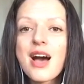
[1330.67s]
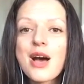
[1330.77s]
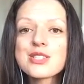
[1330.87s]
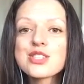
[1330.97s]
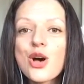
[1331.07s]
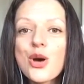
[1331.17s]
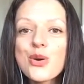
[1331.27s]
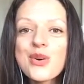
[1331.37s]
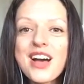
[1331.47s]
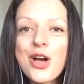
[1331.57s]

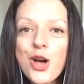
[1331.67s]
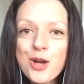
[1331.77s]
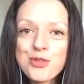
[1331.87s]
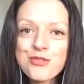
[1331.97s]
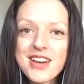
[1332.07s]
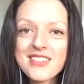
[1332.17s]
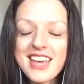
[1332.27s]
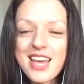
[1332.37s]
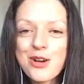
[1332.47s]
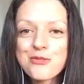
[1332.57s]
So I hope you found
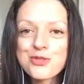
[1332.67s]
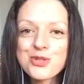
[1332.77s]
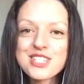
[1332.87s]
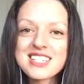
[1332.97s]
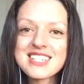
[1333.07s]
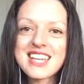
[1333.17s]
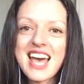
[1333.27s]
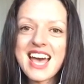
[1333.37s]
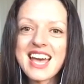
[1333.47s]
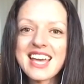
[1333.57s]
that helpful
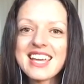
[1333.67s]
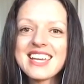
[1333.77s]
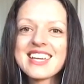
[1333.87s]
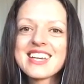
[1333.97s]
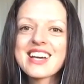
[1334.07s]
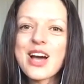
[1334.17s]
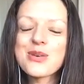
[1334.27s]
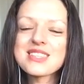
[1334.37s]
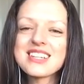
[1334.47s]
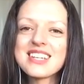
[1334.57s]
today. I
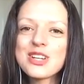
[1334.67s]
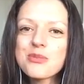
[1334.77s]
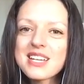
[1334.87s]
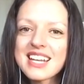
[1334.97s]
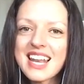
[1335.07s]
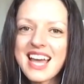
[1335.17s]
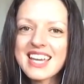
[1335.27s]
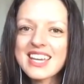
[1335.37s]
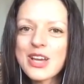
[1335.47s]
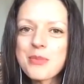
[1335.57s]
was a little bit
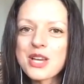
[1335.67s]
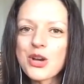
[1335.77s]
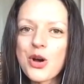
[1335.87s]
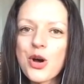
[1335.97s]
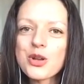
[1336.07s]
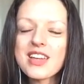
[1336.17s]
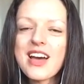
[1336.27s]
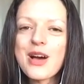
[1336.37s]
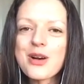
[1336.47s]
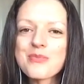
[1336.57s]
late coming on,
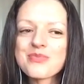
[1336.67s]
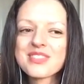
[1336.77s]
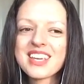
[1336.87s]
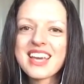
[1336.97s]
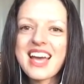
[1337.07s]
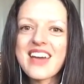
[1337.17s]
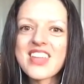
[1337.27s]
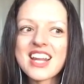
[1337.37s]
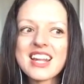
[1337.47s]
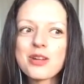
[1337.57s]
and
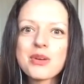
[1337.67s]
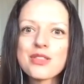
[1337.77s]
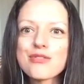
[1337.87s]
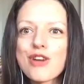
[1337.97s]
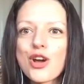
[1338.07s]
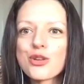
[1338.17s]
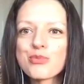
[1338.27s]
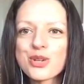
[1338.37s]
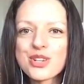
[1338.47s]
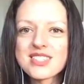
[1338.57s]
then a little bit thrown
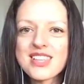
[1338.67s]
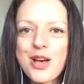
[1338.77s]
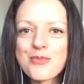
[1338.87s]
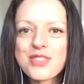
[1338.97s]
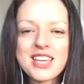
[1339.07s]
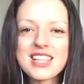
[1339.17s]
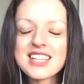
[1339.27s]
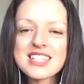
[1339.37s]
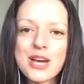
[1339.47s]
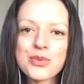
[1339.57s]
because the
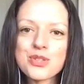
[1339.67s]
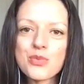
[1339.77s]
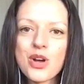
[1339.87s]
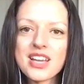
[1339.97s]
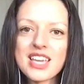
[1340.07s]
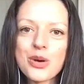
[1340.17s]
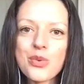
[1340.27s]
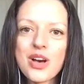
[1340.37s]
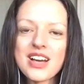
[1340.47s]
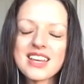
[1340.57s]
internet wasn't working at
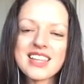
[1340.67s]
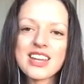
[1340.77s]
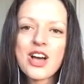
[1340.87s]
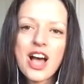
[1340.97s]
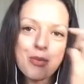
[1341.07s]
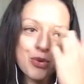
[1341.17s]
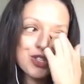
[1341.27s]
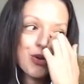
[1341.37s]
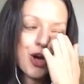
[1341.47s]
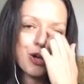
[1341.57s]
work, and then I'm
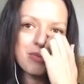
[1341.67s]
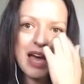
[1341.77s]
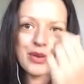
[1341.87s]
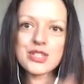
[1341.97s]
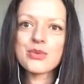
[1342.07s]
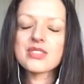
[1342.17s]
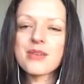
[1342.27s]
also home now, so